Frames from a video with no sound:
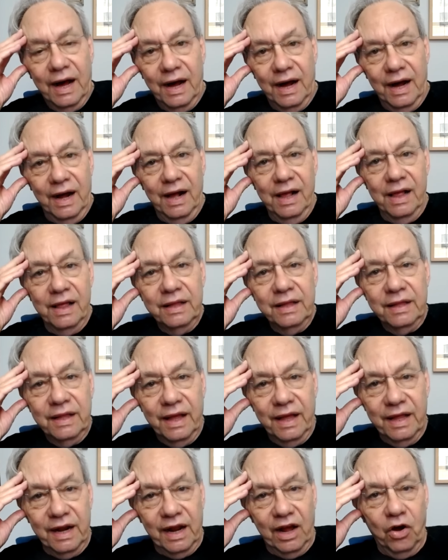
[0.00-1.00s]

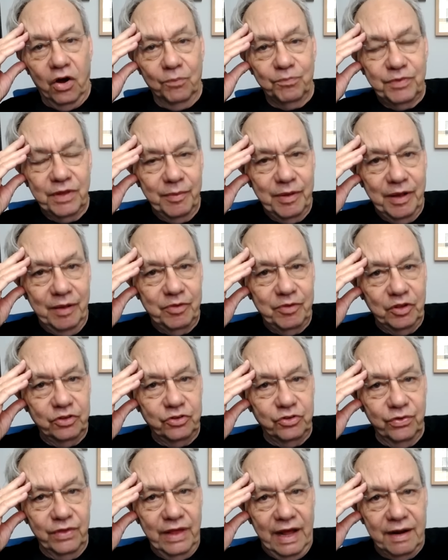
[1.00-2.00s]
And I hope to be able
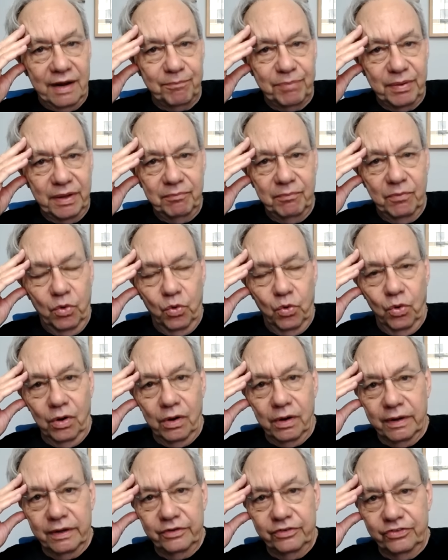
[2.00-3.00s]
to do that a bit
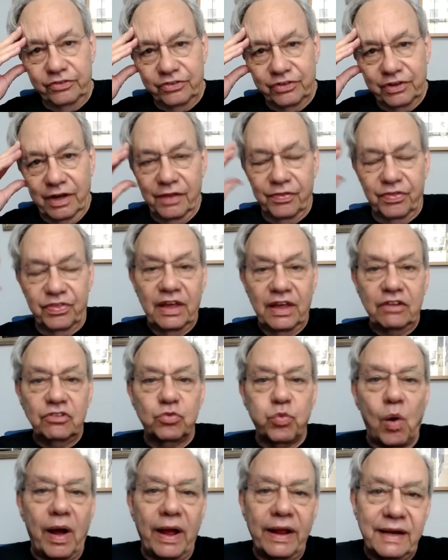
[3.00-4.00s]
more as
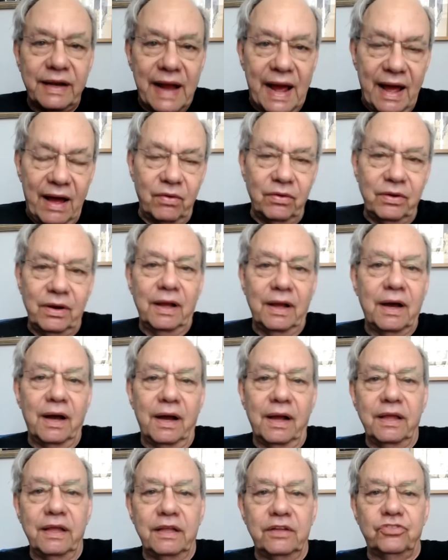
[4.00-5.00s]
things wind down.
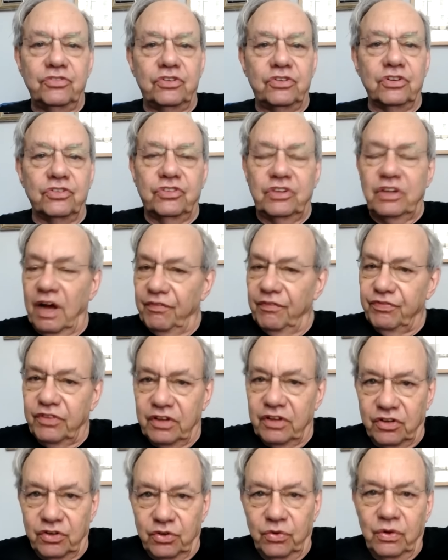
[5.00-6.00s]
It's just tough
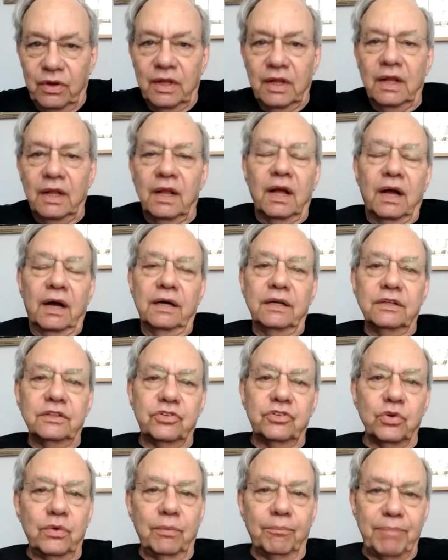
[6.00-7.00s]
to do
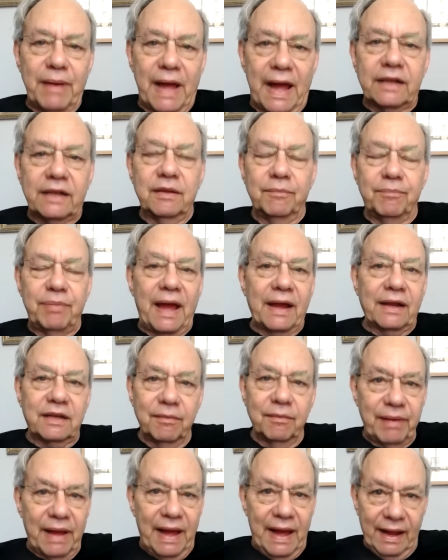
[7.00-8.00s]
them back to back
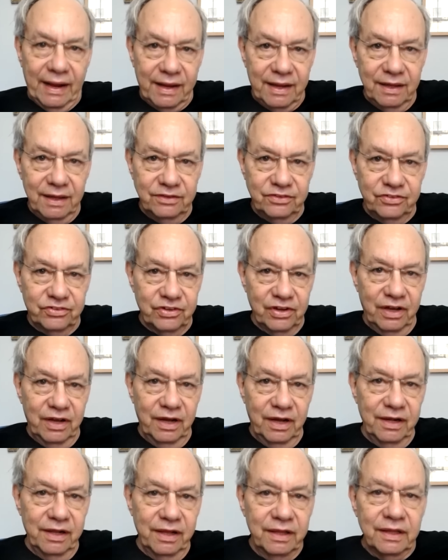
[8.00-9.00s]
to back. It's...
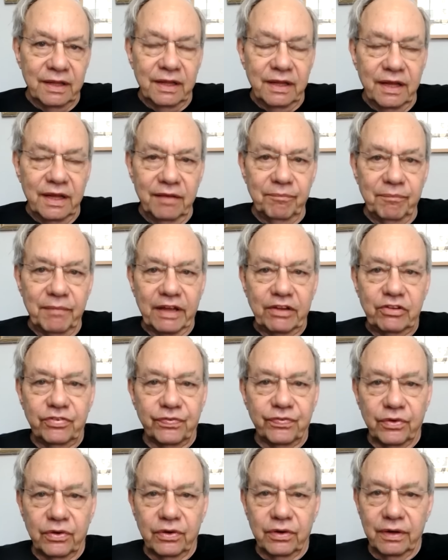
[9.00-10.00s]
It
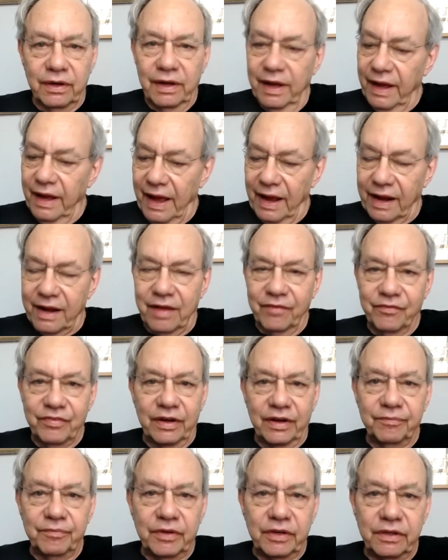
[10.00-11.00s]
makes for a heck of
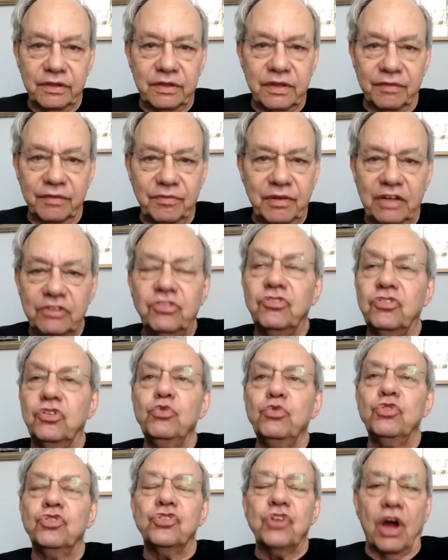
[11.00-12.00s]
a, it's
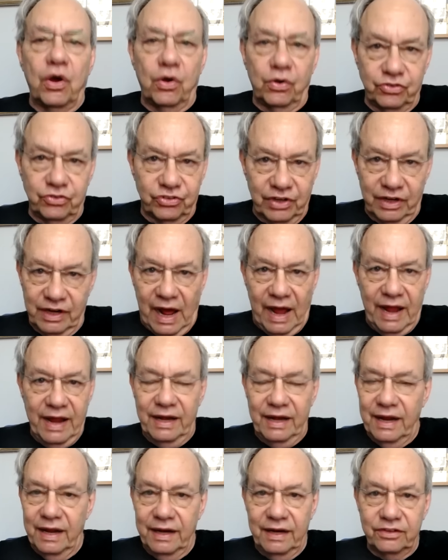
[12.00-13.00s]
two shows a
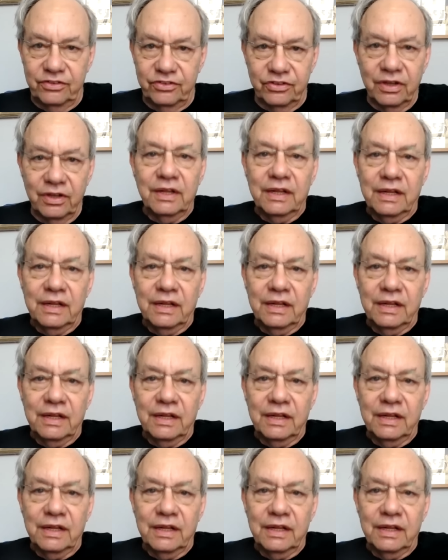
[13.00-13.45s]
night, and